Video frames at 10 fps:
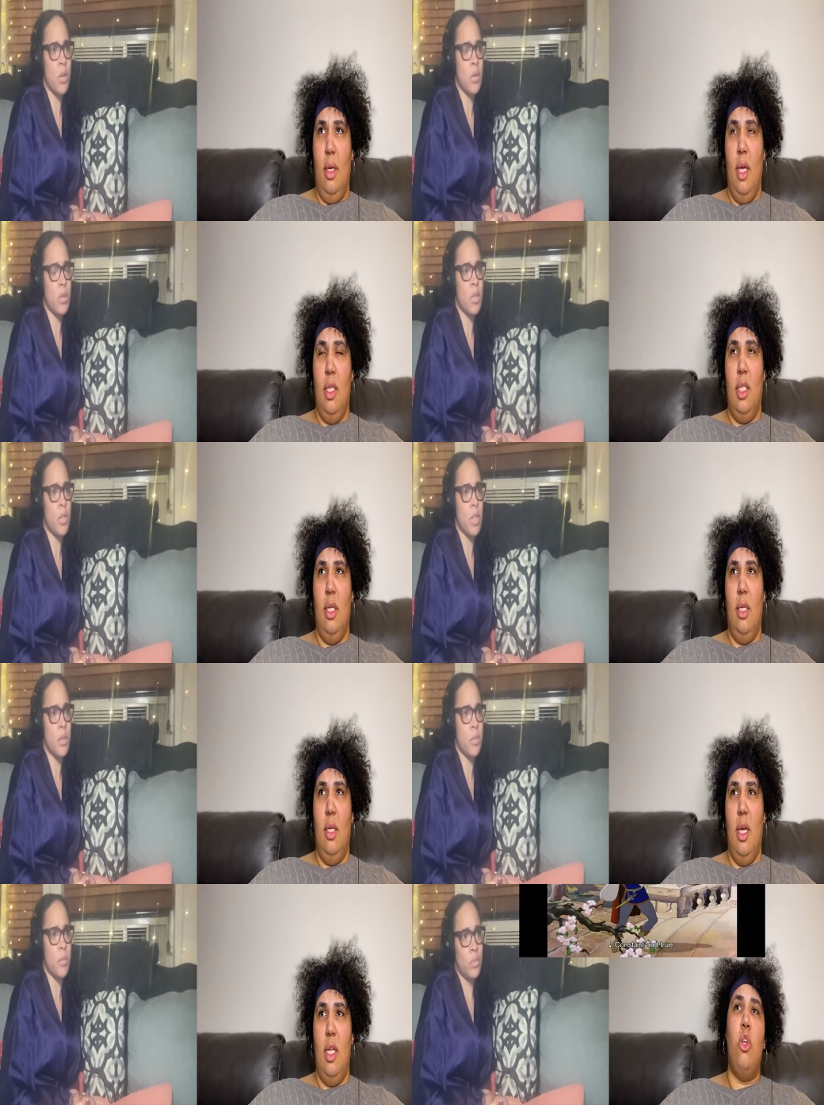Speaker 1: you crooning over
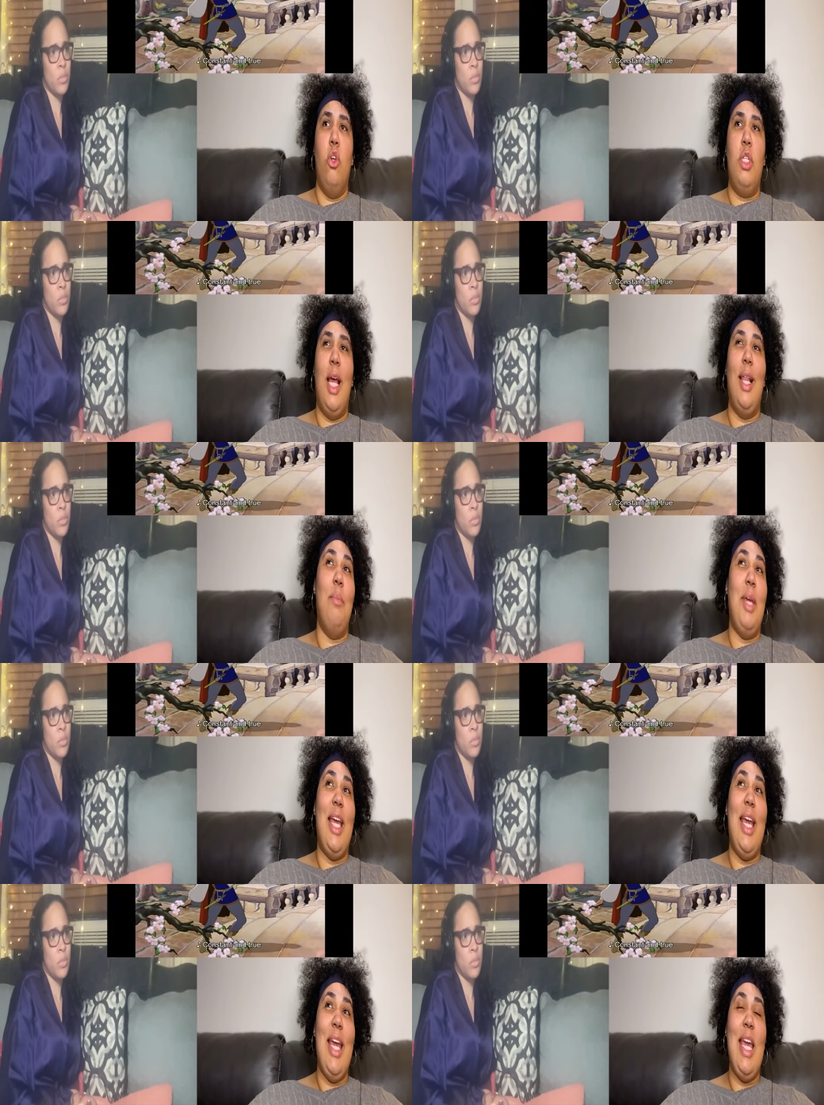him?
Speaker 2: So you're telling me
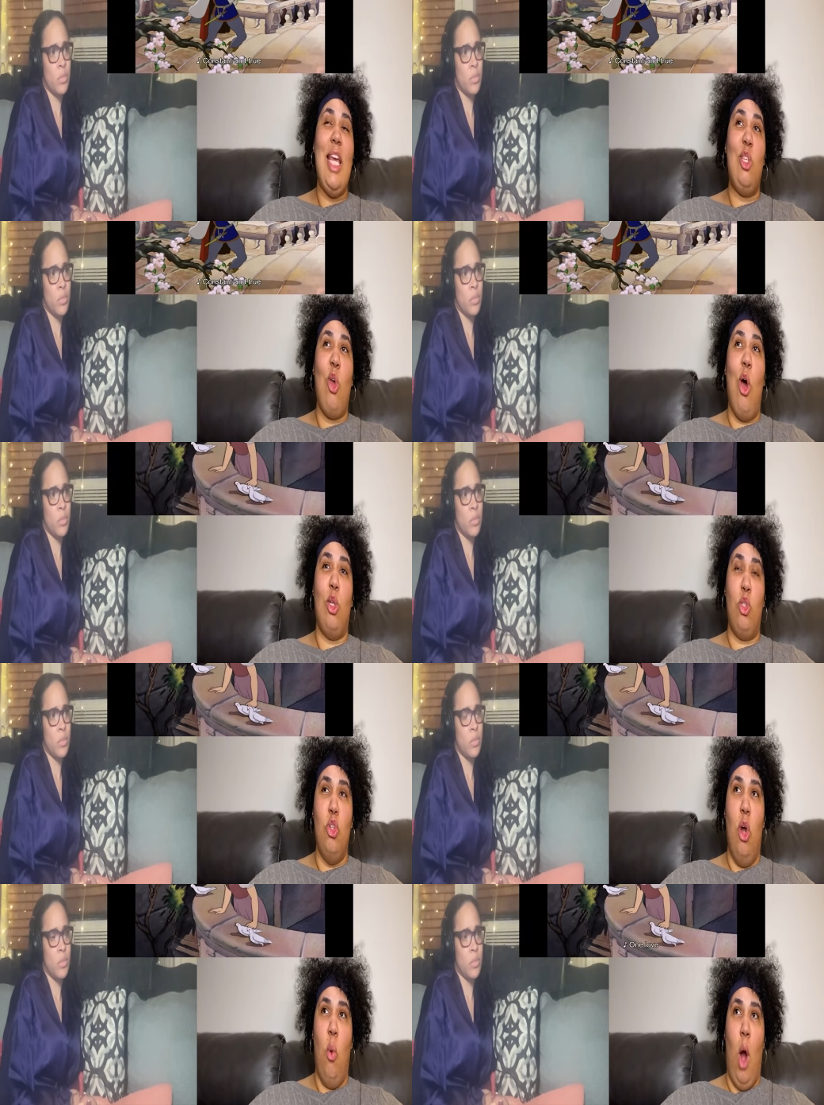he saw
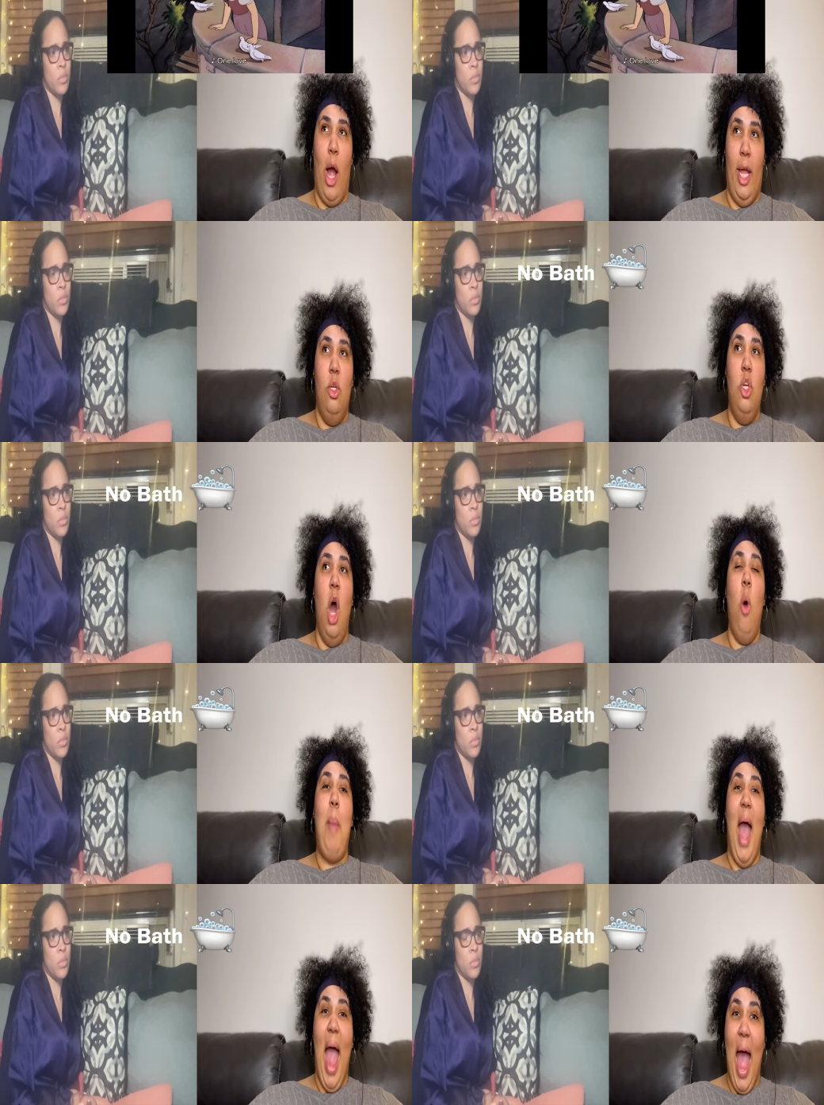Snow White, no
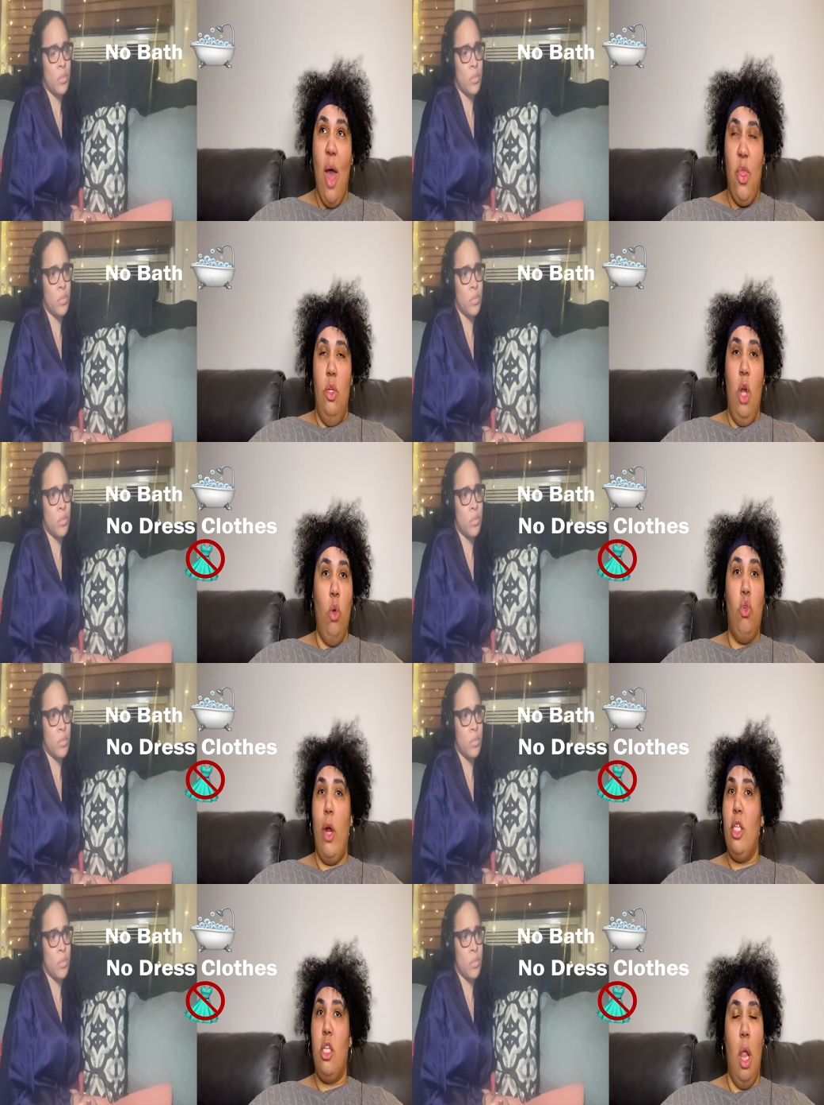bath, no
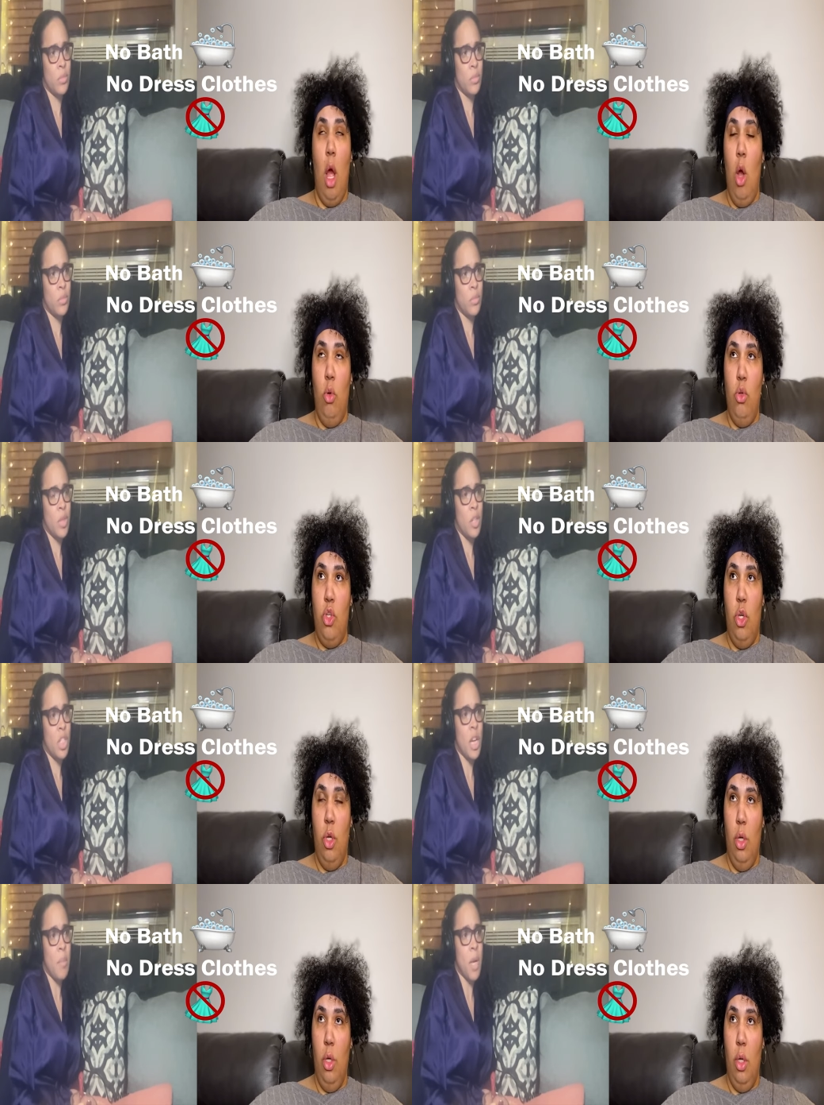dress clothes?
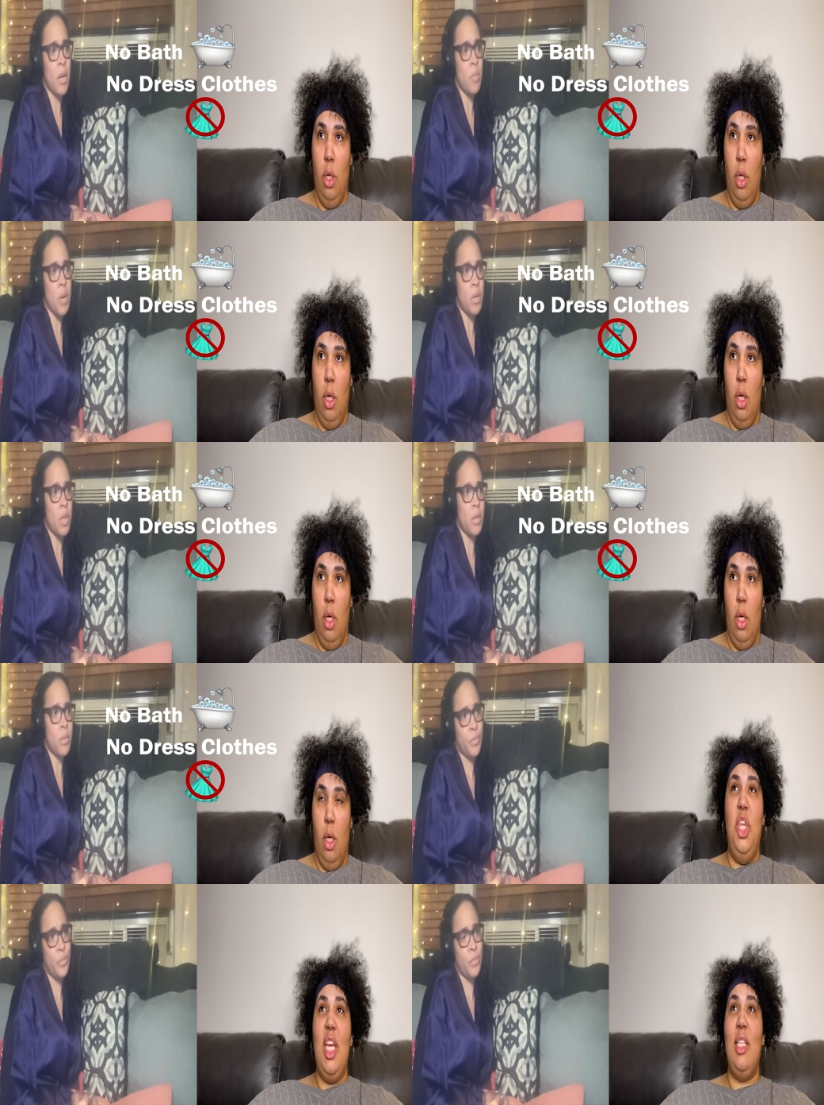She got
Speaker 1: makeup on though.
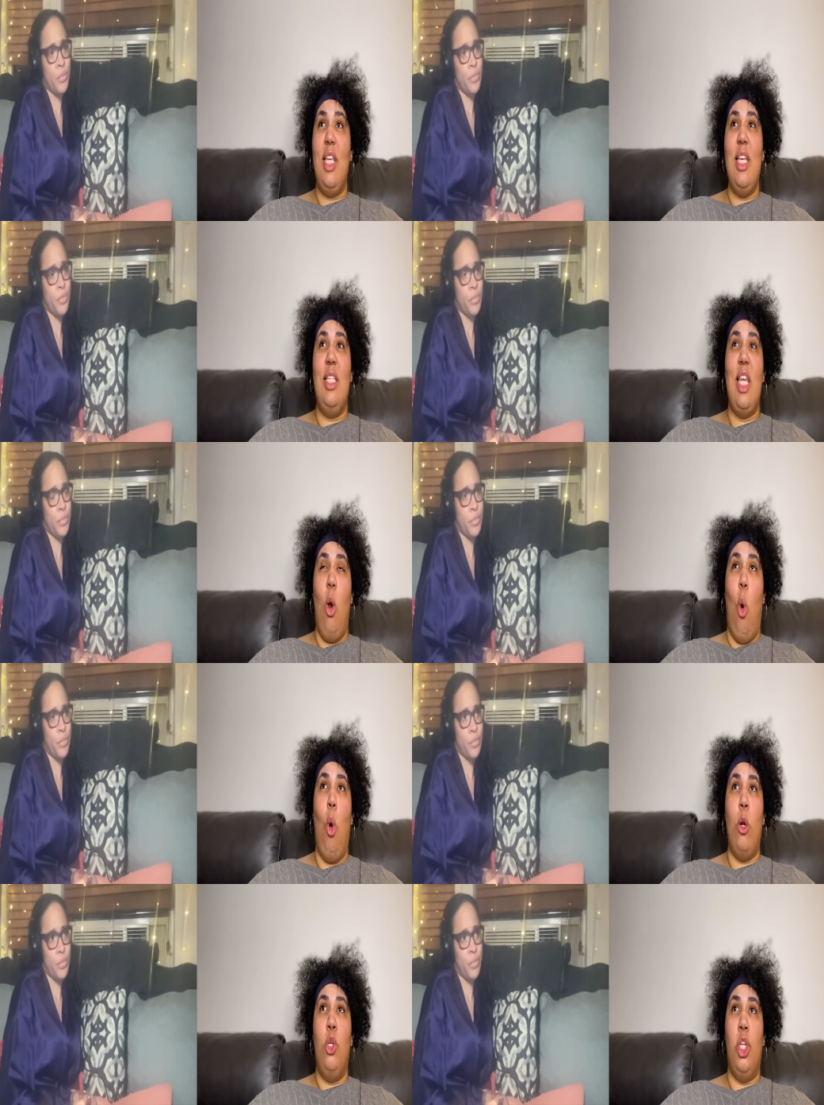
Speaker 2: This is the
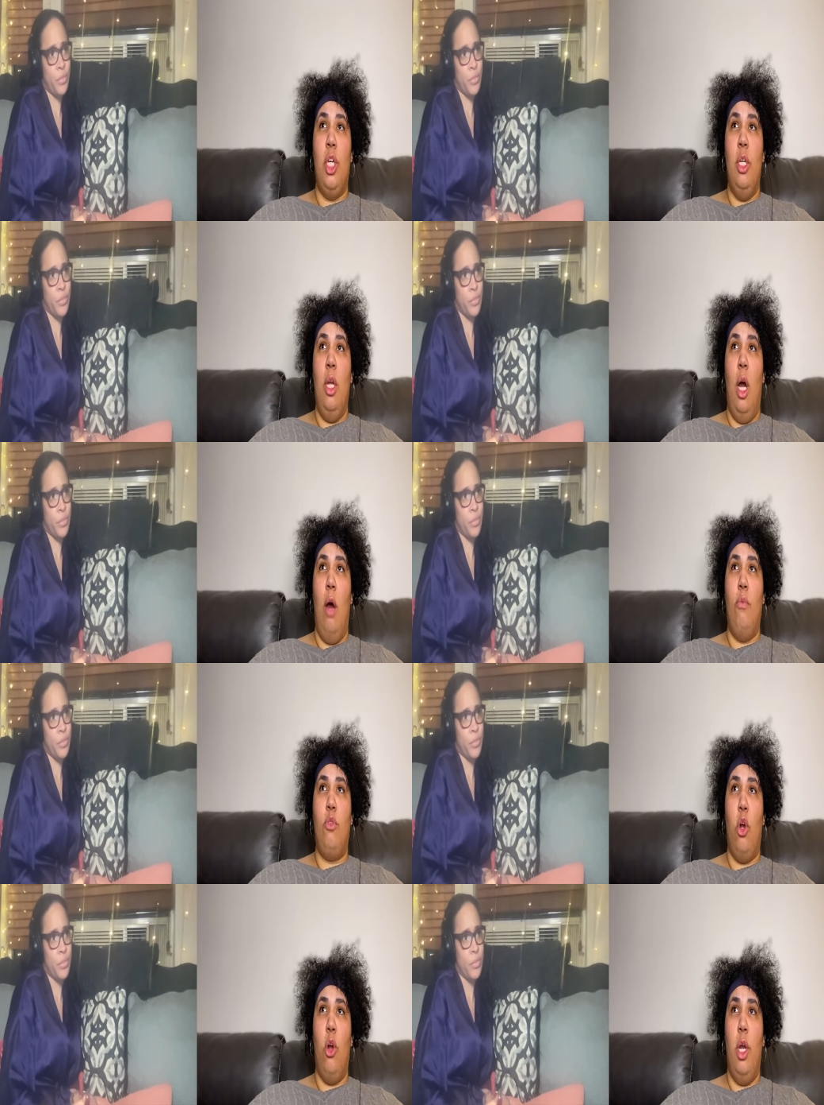origin of
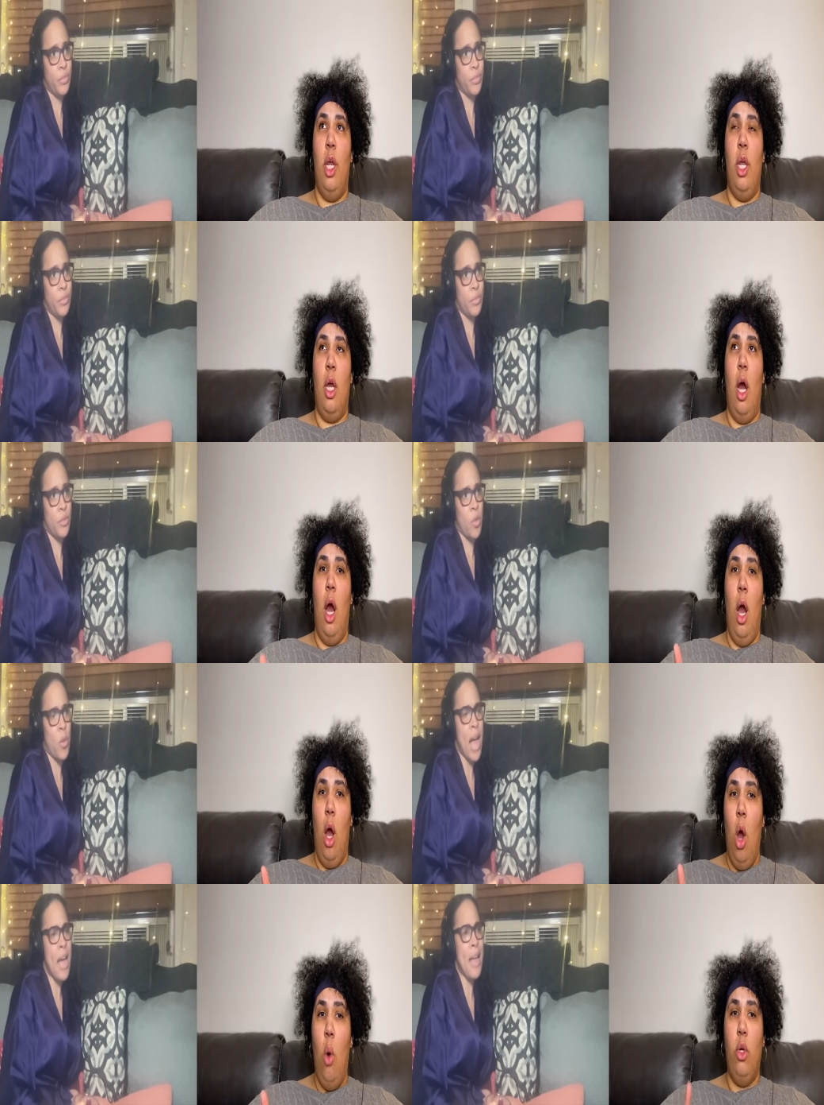turning a
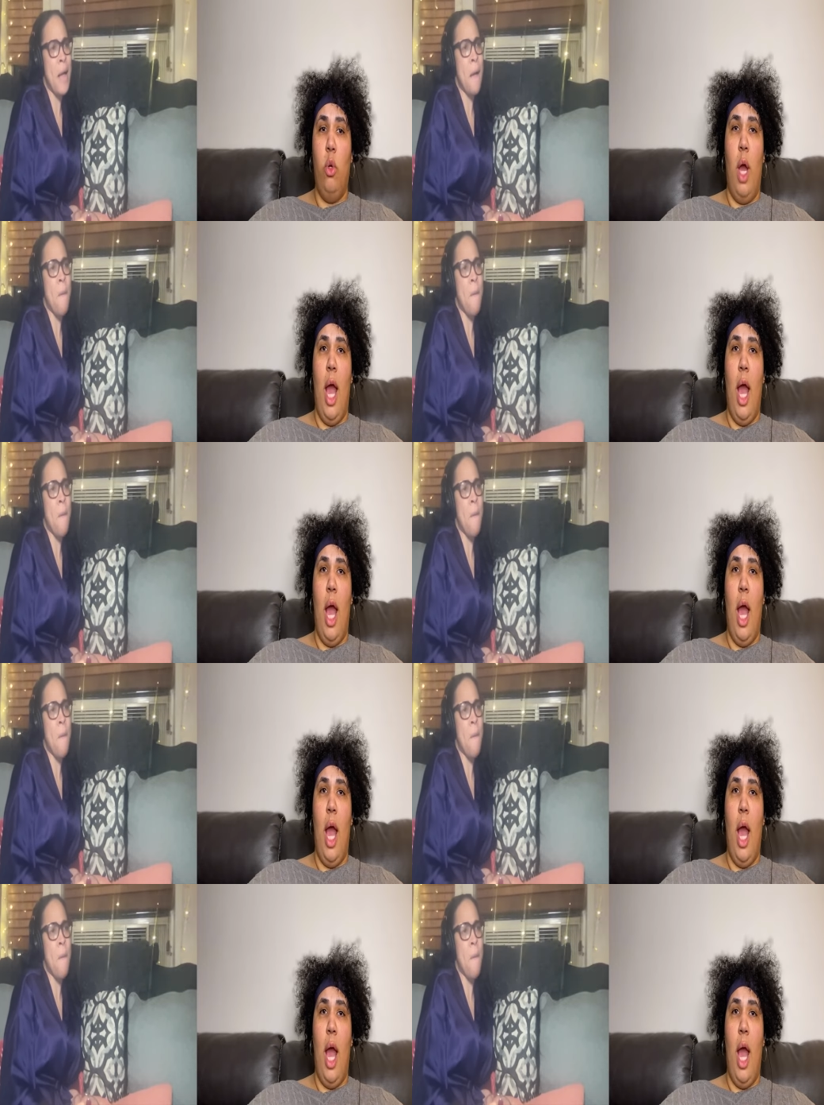hoe into a